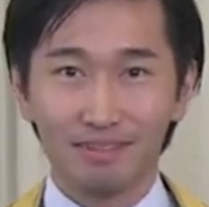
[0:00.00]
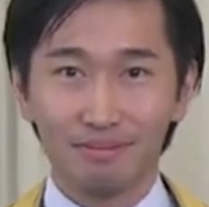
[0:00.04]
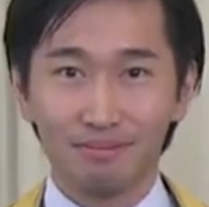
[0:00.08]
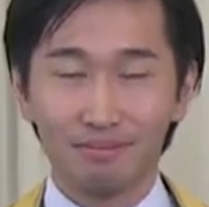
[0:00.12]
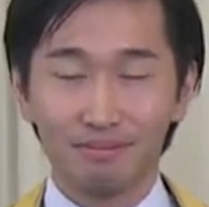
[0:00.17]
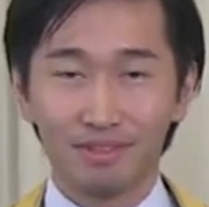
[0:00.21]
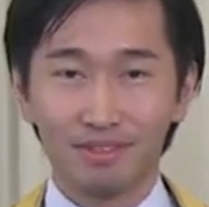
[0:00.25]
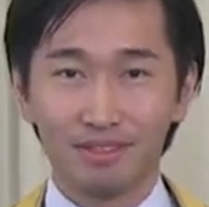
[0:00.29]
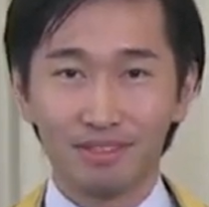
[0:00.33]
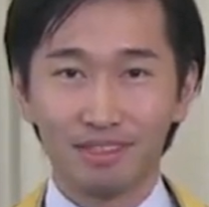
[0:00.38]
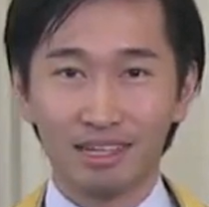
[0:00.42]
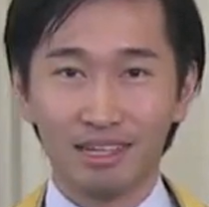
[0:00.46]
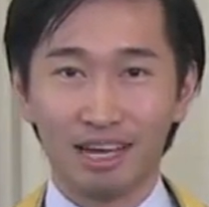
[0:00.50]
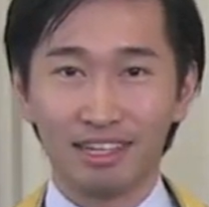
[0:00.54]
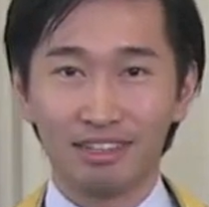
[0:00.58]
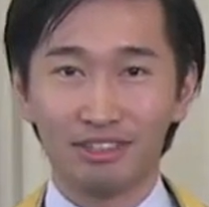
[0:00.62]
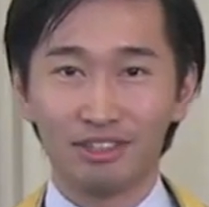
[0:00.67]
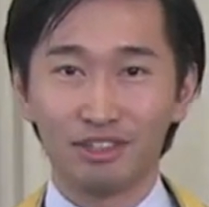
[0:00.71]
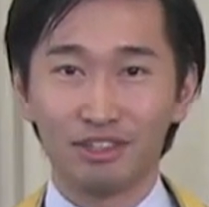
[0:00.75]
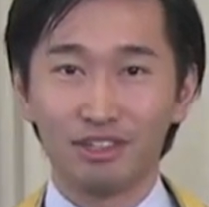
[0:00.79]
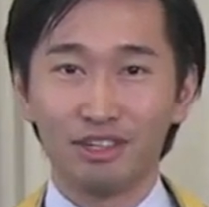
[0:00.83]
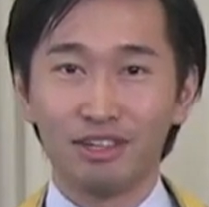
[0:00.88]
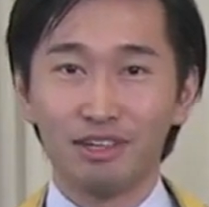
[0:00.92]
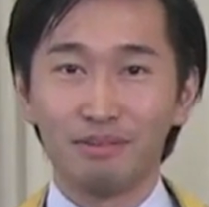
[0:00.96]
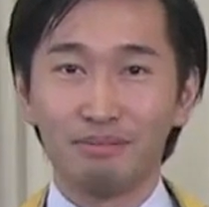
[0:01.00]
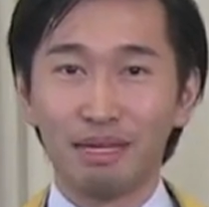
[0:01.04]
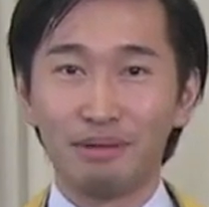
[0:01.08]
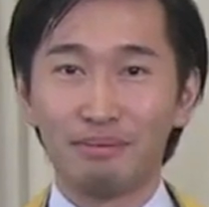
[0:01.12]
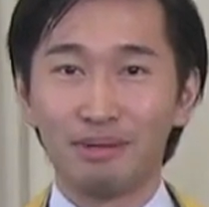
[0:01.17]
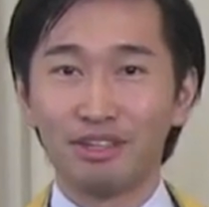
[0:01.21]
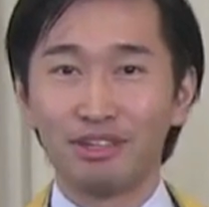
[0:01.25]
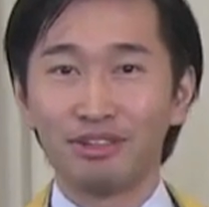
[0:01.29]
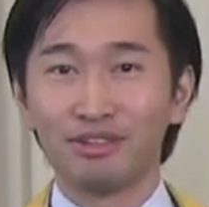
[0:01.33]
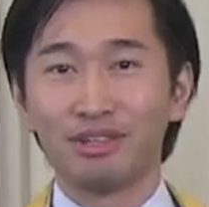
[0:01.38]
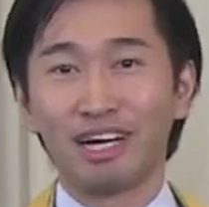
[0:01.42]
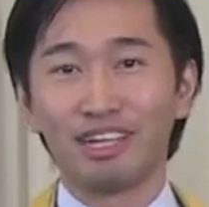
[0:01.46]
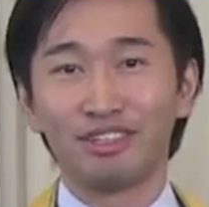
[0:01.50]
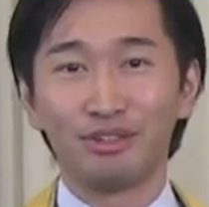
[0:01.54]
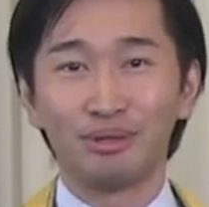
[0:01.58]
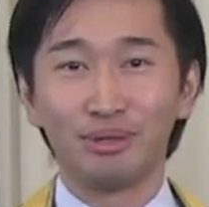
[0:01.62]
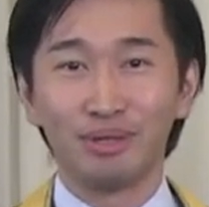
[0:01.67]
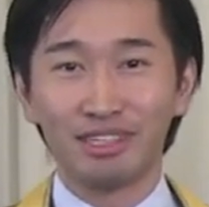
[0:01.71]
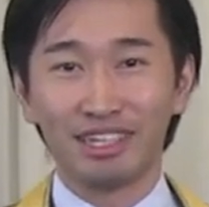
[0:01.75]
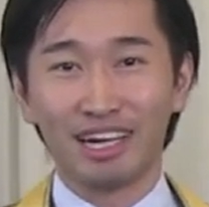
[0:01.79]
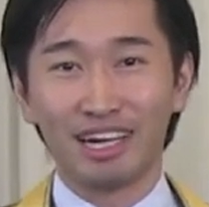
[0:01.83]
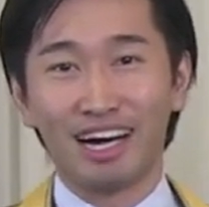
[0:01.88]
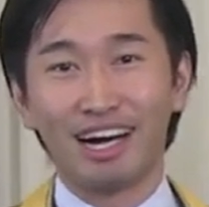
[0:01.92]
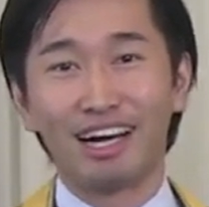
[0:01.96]
and uh, maybe you are doing
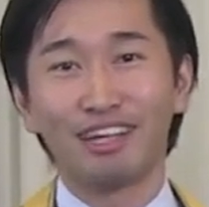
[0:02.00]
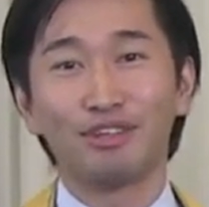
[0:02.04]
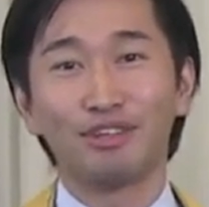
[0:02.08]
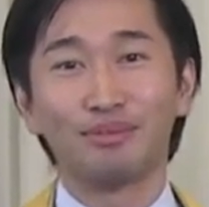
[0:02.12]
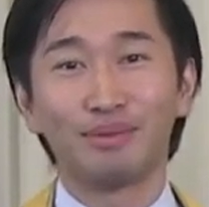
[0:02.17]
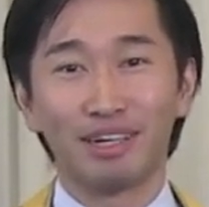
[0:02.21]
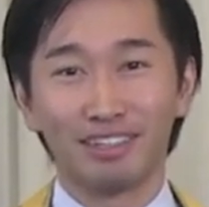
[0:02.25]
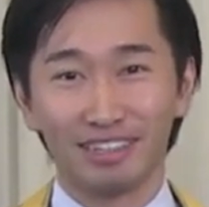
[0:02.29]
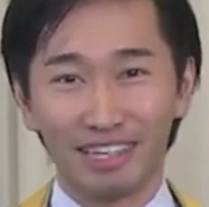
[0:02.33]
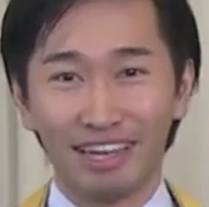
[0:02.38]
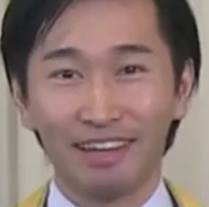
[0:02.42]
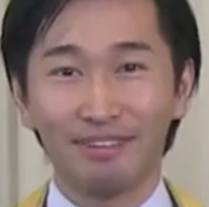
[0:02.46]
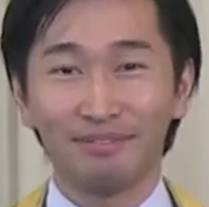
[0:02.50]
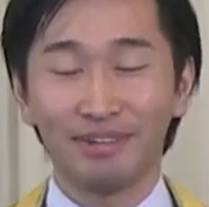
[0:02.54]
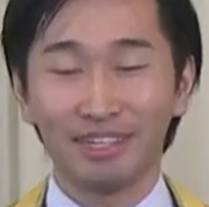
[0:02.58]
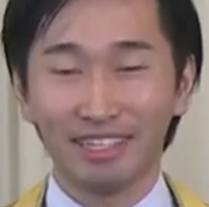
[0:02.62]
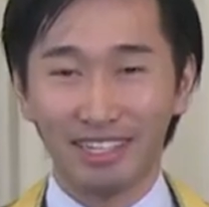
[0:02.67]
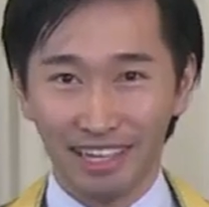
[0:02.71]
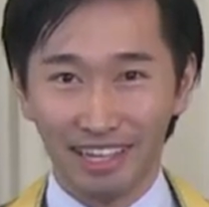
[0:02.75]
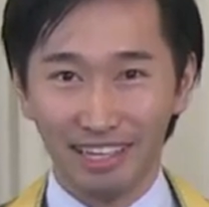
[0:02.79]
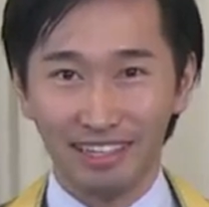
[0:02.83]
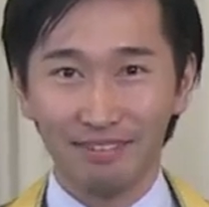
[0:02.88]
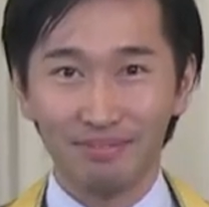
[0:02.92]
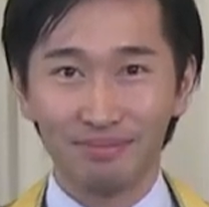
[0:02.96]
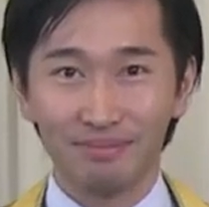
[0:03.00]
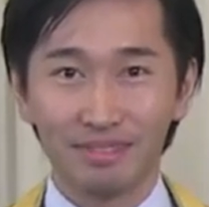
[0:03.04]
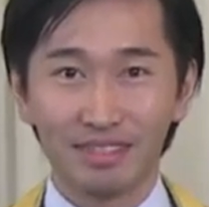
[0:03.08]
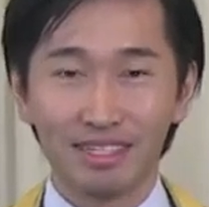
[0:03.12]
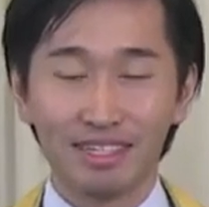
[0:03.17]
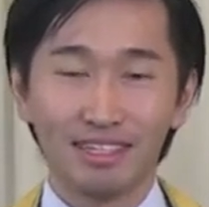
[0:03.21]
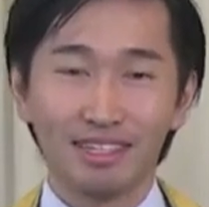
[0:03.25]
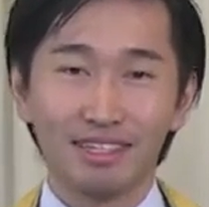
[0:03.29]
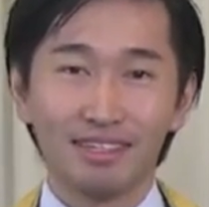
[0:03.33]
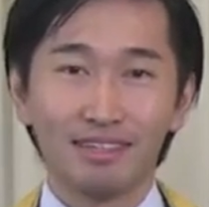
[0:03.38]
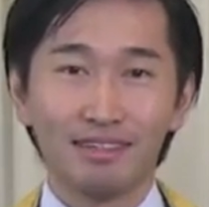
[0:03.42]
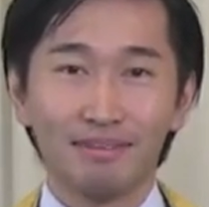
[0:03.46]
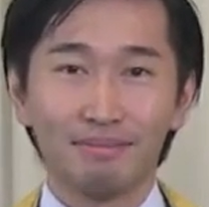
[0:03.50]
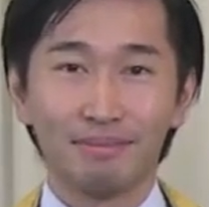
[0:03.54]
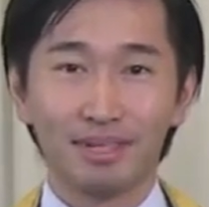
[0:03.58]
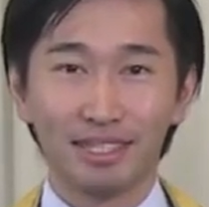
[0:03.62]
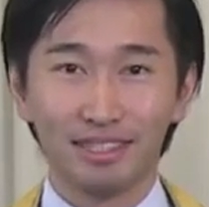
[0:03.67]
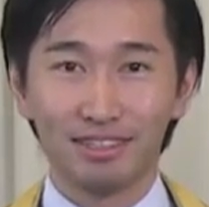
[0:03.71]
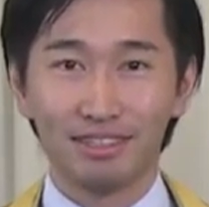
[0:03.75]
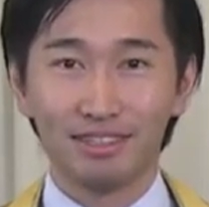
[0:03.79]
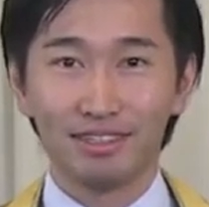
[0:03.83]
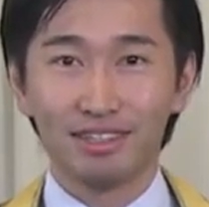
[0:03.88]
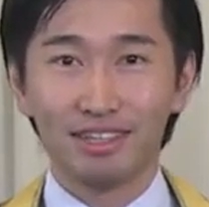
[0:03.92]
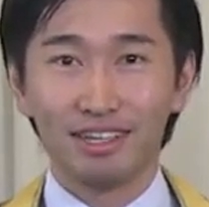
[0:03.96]
hard work every day, but
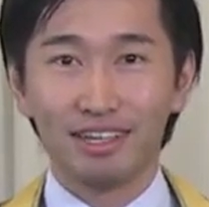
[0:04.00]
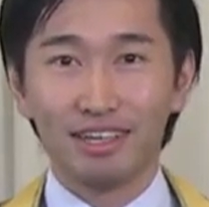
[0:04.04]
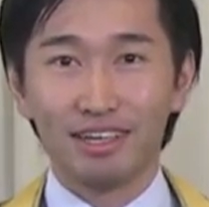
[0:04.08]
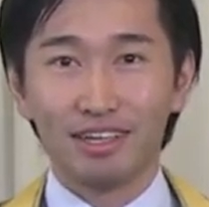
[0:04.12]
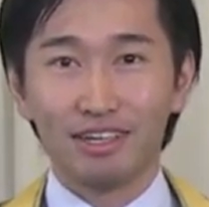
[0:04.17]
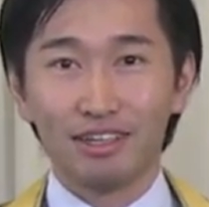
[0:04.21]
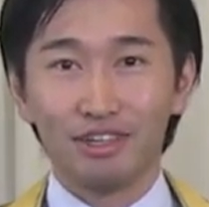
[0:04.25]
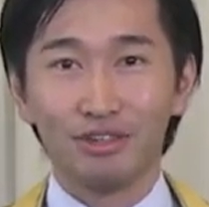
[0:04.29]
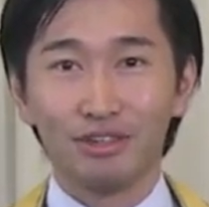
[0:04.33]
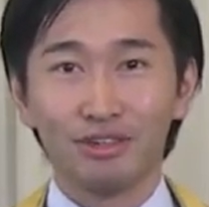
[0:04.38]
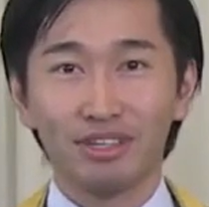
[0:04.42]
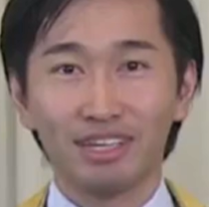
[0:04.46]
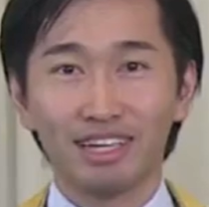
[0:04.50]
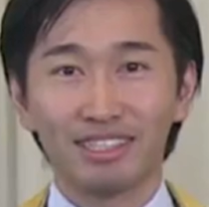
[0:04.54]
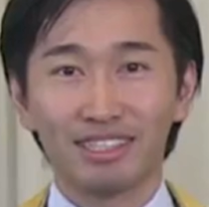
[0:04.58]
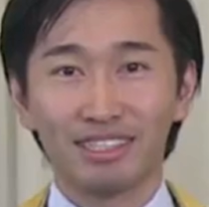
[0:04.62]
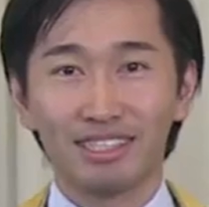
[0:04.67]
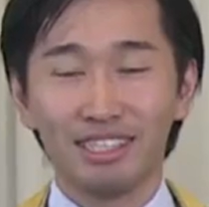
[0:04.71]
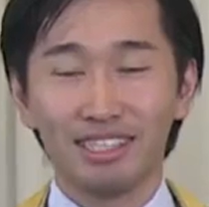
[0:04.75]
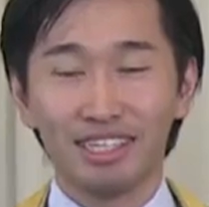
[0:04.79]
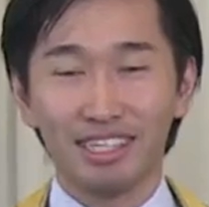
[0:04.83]
you can think